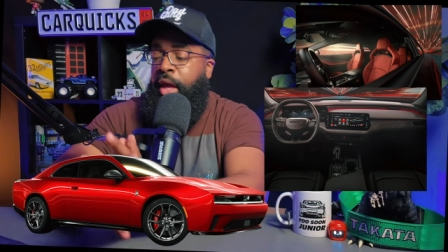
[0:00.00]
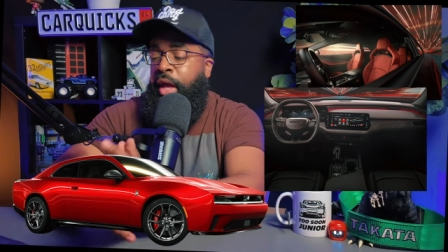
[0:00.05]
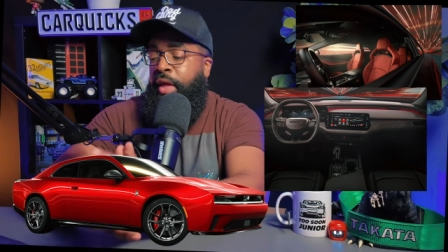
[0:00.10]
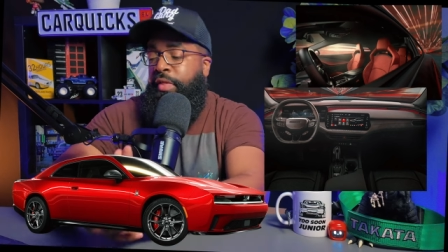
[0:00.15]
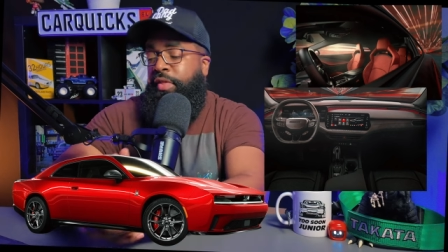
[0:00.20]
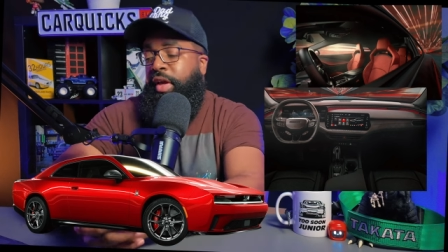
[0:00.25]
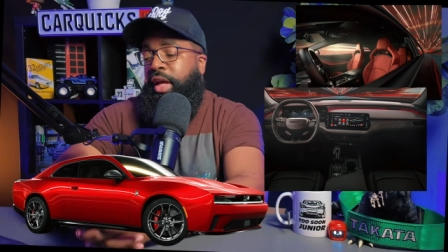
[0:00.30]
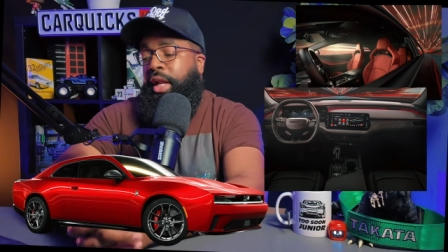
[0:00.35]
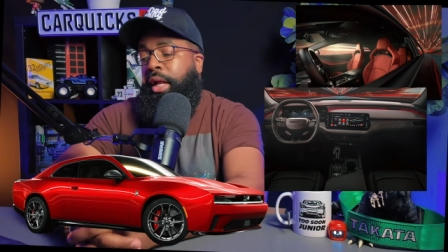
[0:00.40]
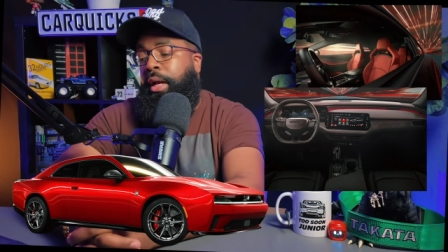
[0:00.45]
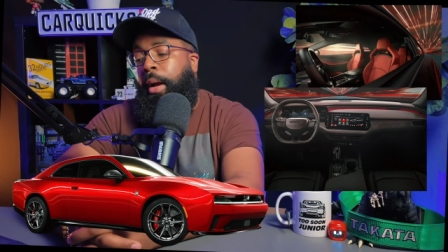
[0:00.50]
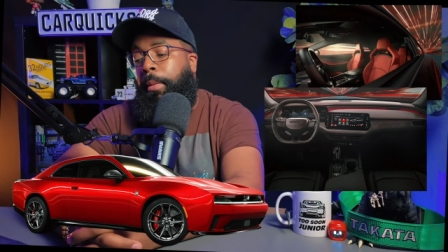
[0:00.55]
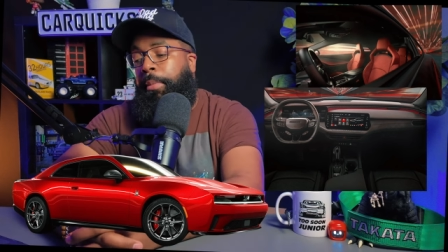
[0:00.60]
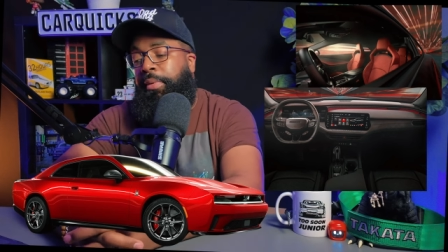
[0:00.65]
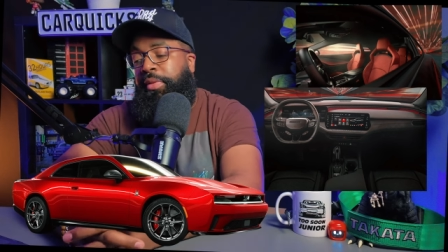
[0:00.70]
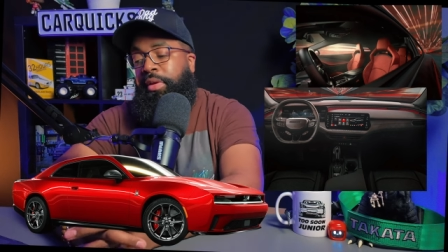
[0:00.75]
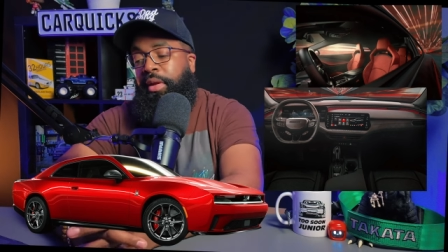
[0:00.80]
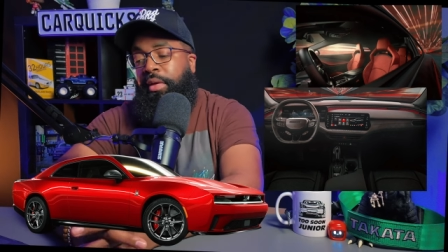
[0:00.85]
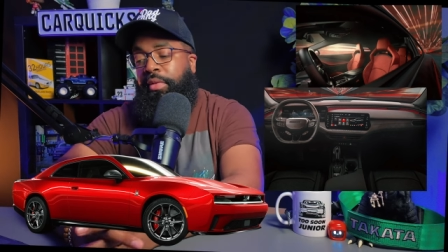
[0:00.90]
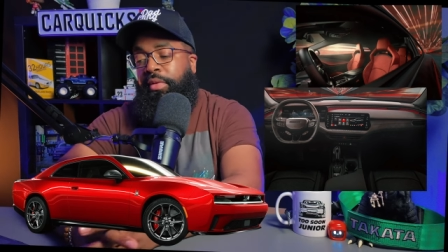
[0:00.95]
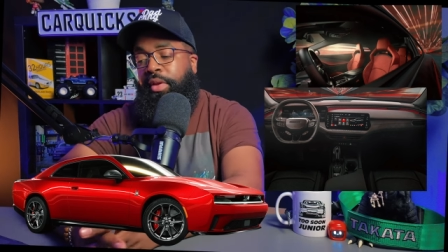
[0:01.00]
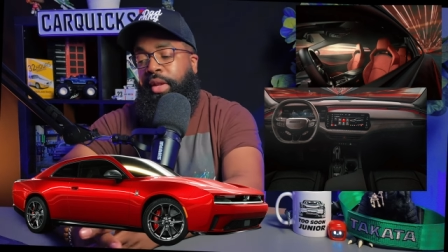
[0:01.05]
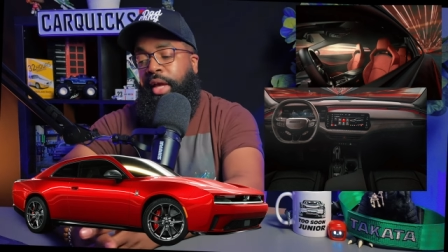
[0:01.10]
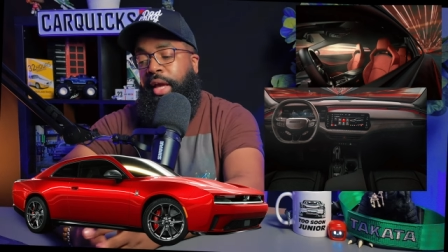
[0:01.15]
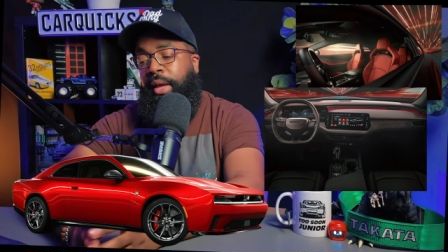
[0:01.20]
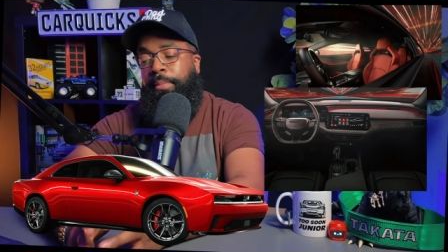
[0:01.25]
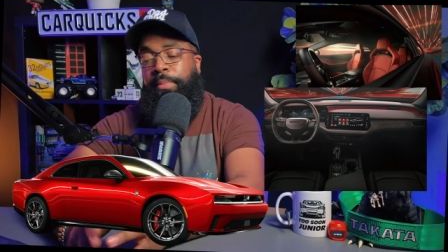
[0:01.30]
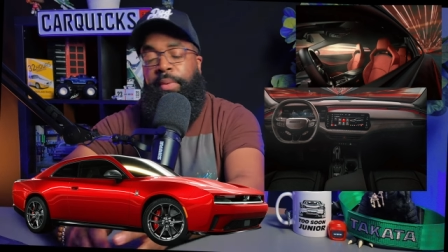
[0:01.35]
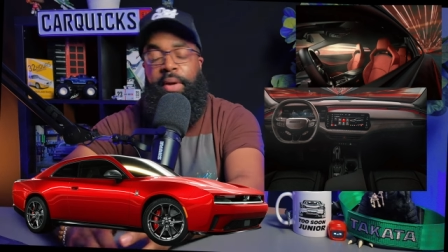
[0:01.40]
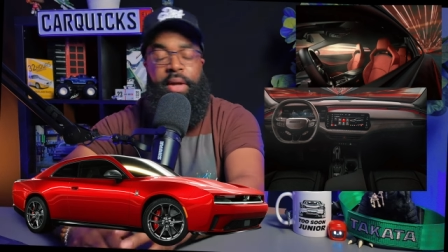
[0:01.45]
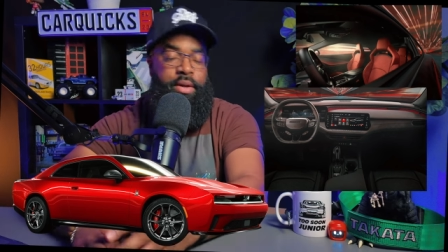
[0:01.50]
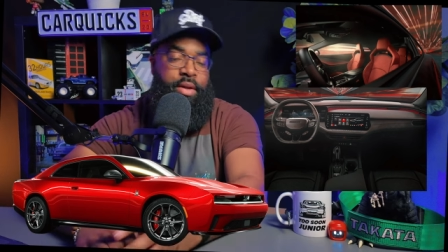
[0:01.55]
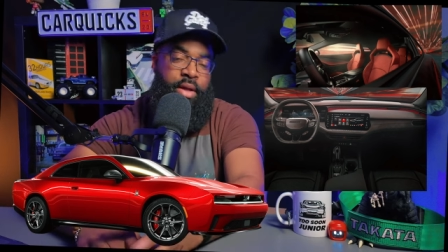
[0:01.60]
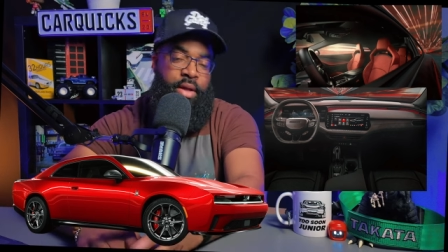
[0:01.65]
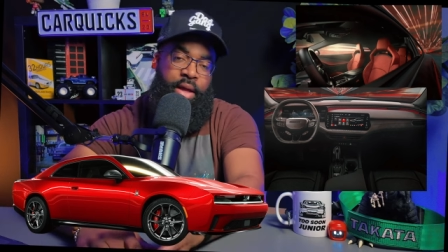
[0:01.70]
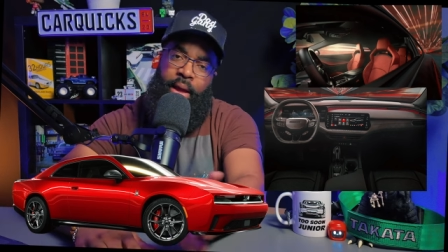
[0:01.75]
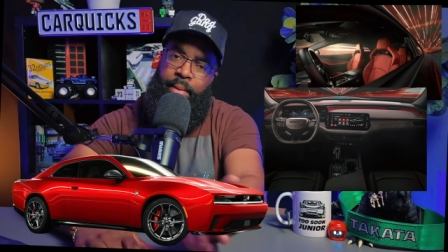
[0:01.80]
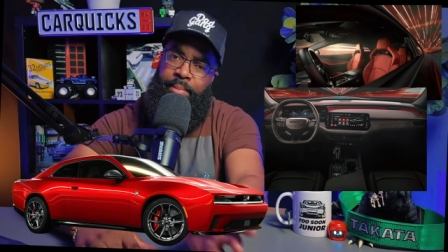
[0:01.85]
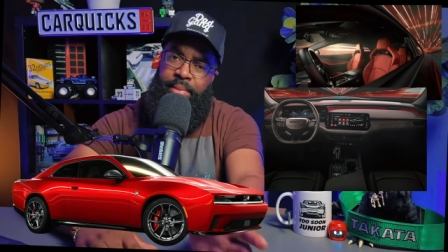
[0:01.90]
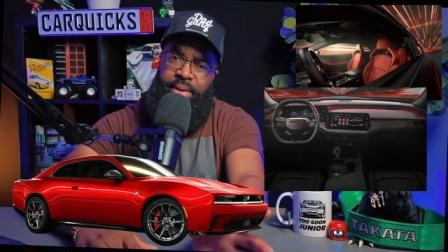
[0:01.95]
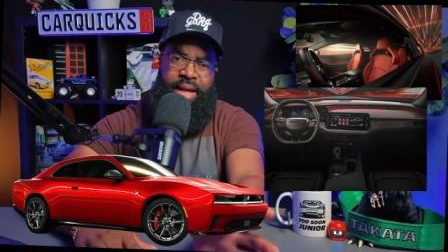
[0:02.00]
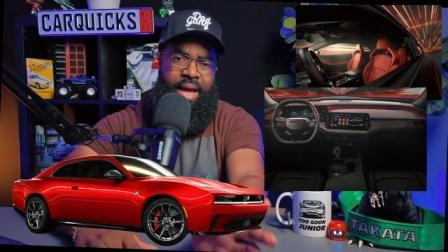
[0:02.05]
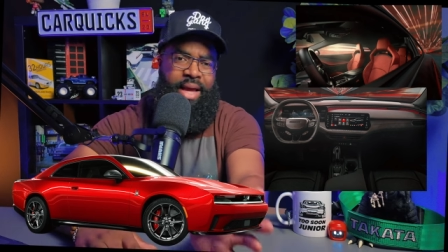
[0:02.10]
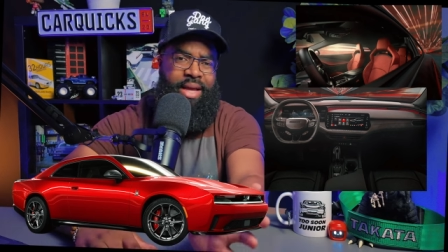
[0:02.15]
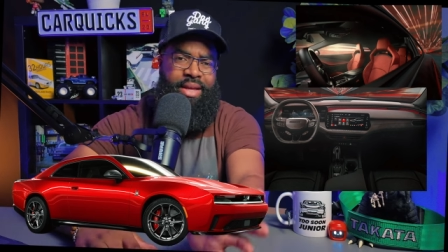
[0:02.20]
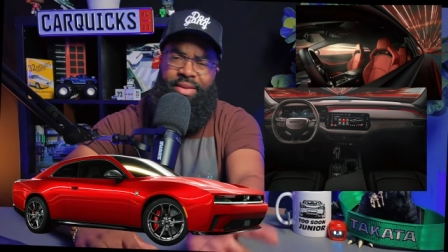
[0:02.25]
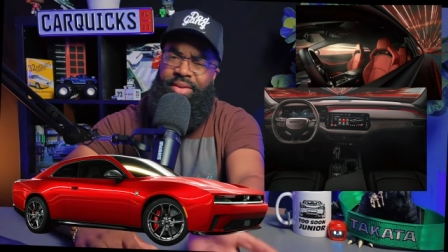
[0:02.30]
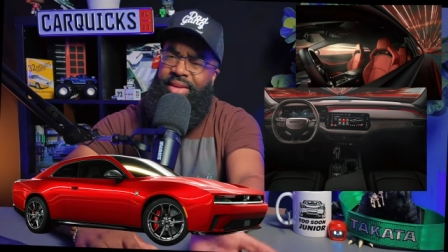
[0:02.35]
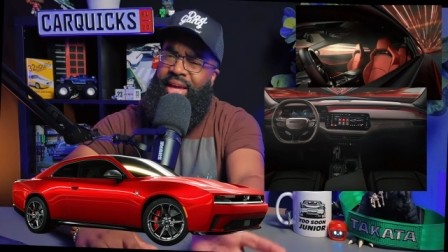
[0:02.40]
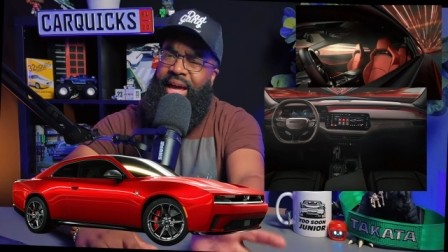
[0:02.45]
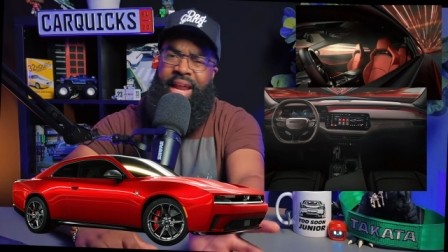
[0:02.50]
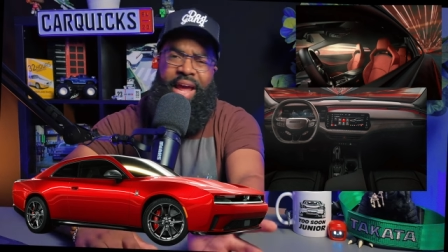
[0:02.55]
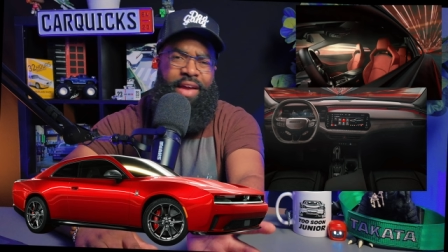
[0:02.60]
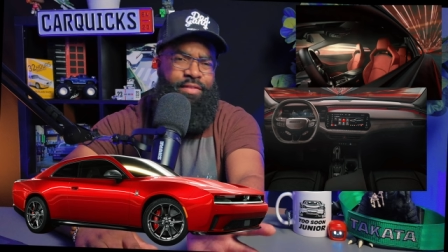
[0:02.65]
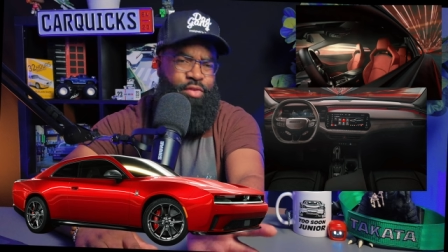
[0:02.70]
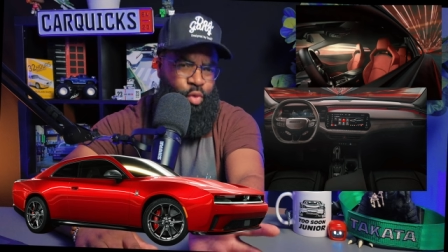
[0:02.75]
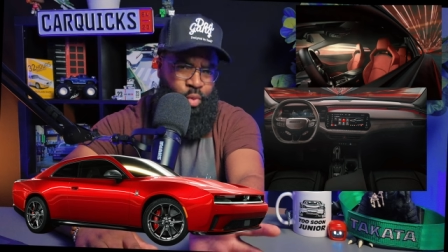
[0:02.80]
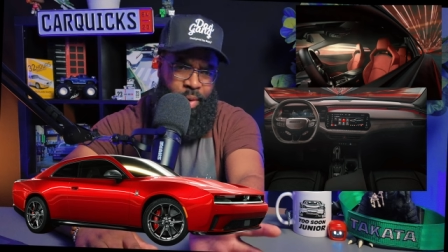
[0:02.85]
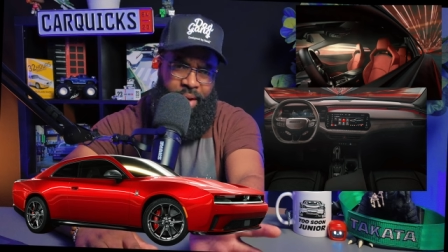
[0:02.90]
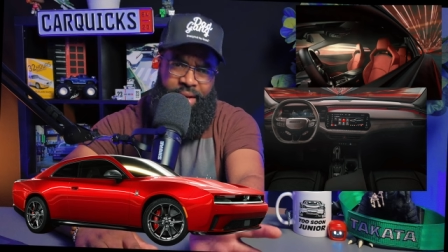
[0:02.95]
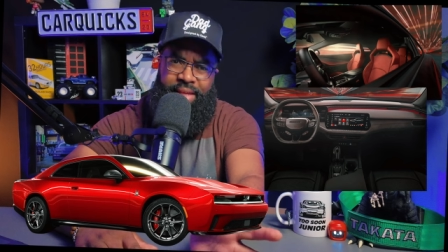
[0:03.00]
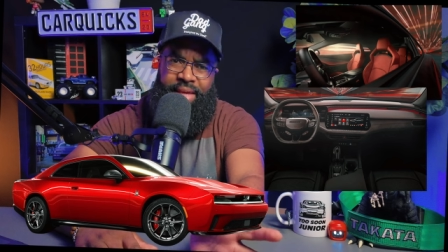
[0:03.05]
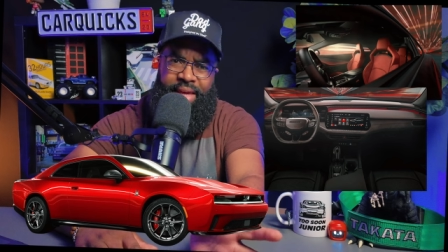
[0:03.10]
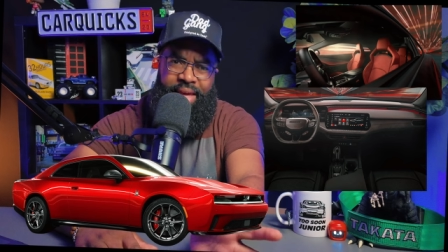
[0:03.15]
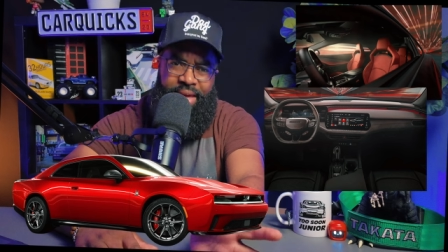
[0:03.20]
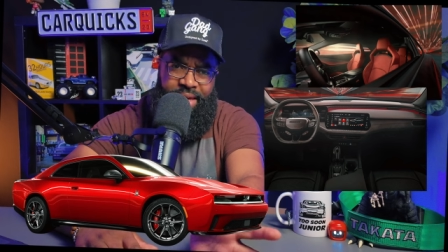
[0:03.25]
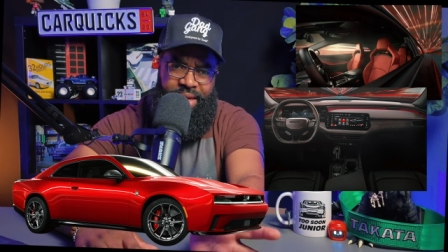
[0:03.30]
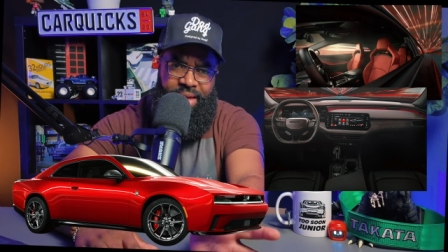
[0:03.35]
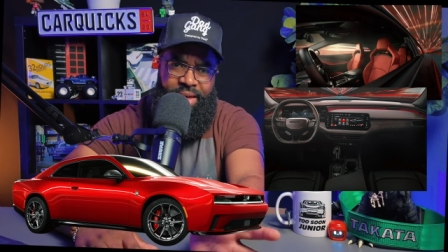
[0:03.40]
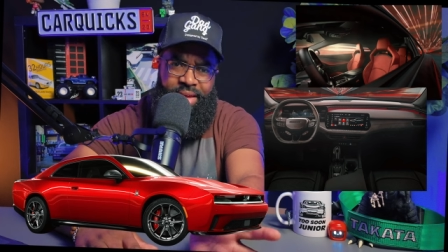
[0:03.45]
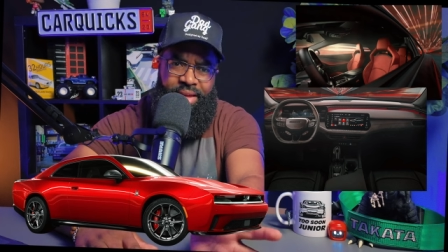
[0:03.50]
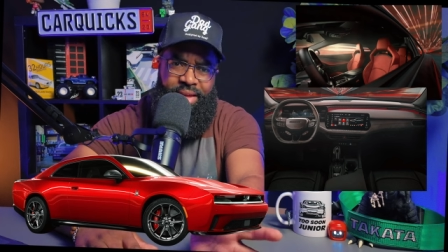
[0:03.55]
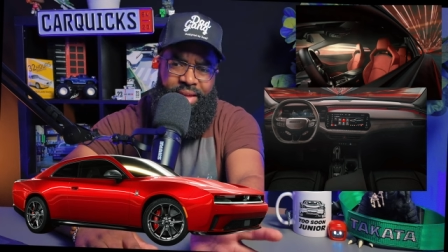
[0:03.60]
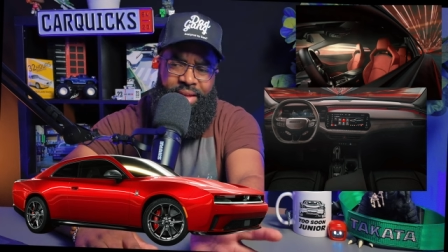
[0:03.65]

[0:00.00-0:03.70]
They're going to come up with another name. But I mean, I, you got to have the red key.